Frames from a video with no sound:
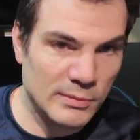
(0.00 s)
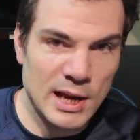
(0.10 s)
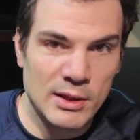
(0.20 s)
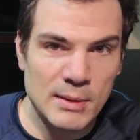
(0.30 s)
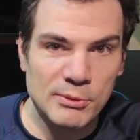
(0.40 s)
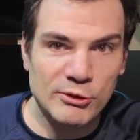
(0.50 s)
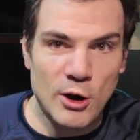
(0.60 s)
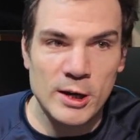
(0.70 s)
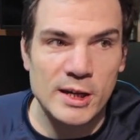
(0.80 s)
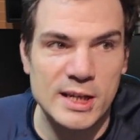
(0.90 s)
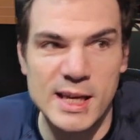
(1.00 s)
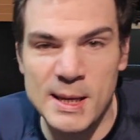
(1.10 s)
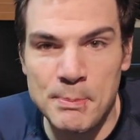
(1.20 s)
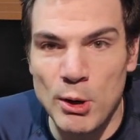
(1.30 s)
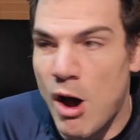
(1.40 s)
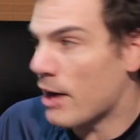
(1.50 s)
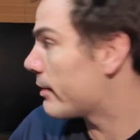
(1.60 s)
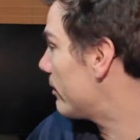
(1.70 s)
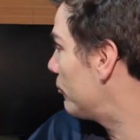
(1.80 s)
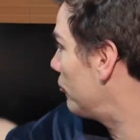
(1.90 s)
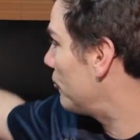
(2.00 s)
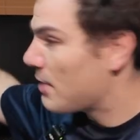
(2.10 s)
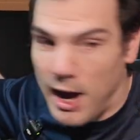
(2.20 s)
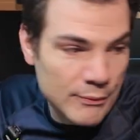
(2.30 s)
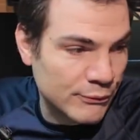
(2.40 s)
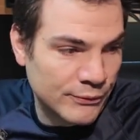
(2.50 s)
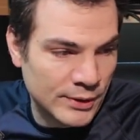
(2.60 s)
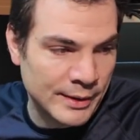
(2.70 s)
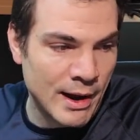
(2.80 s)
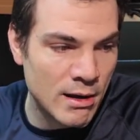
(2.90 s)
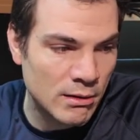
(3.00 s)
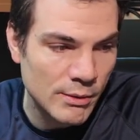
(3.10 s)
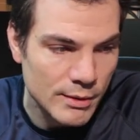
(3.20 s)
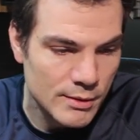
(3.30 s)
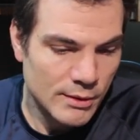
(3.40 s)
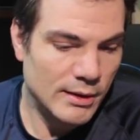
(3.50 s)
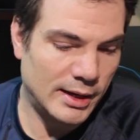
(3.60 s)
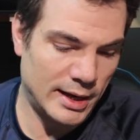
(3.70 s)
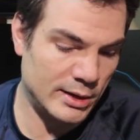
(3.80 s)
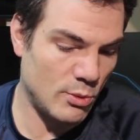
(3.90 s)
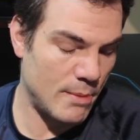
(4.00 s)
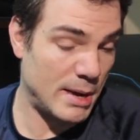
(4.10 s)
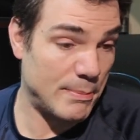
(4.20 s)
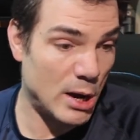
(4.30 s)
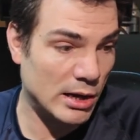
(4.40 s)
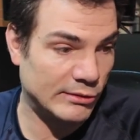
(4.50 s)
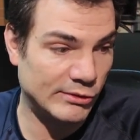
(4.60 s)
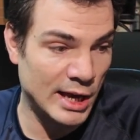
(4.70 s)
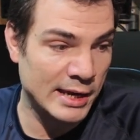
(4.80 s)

Now that I'm starting to keep a lot of this stuff, you know, kind of want my boxes.